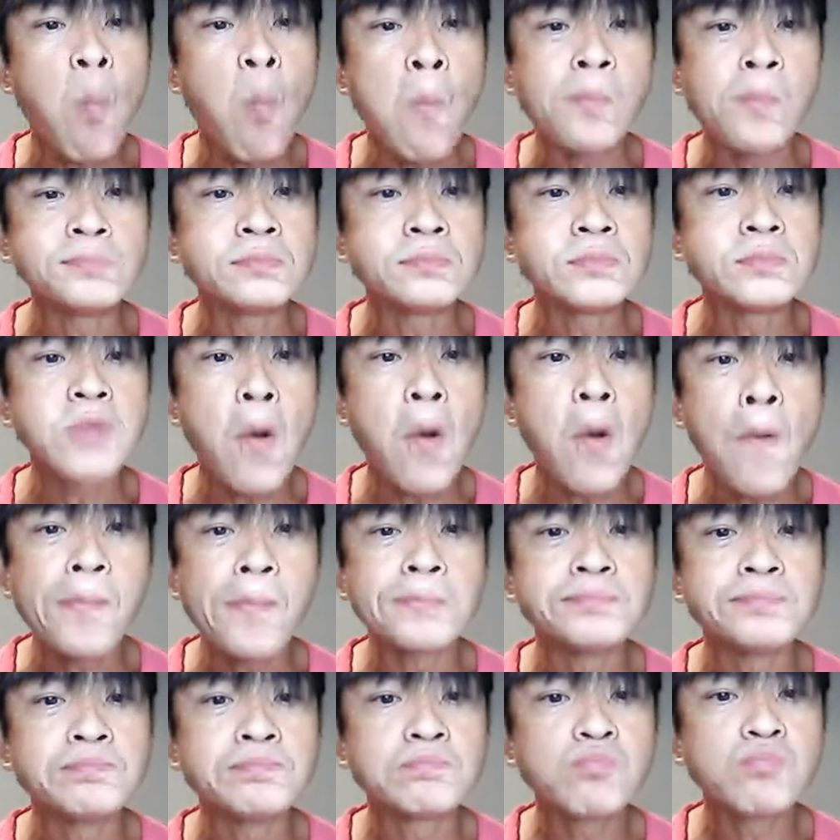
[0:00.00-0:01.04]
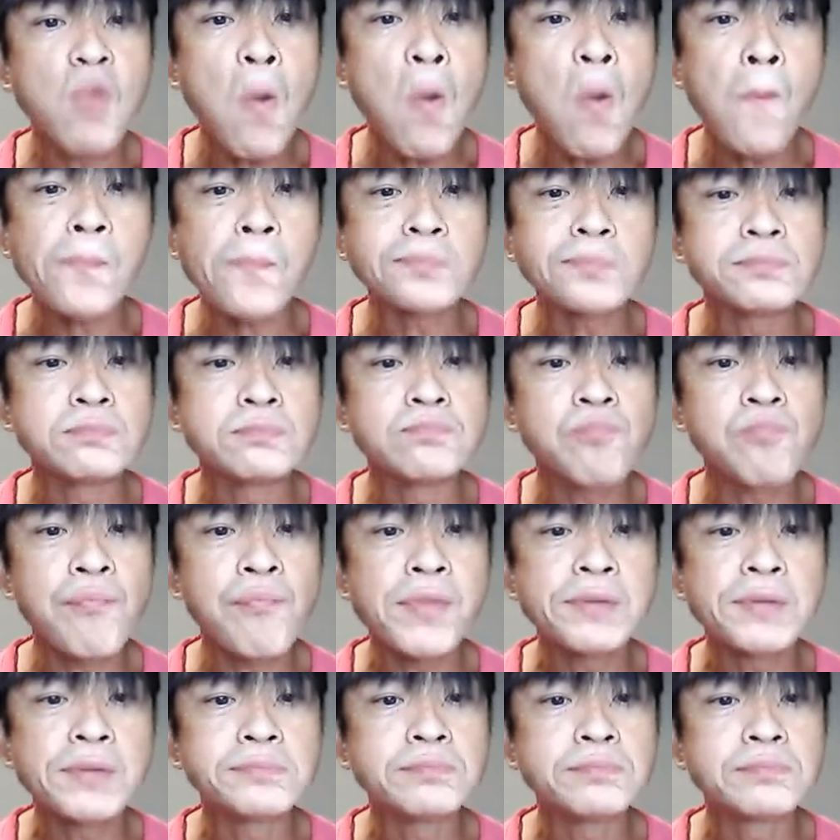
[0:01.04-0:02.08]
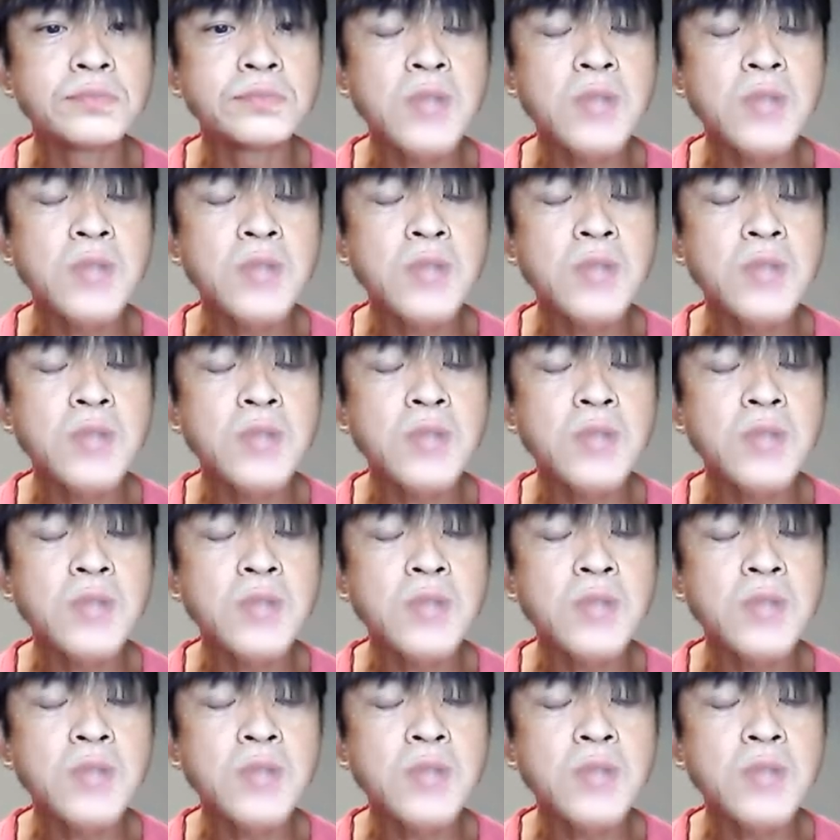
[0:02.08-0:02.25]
and you get a spike in the evening time or overnight period.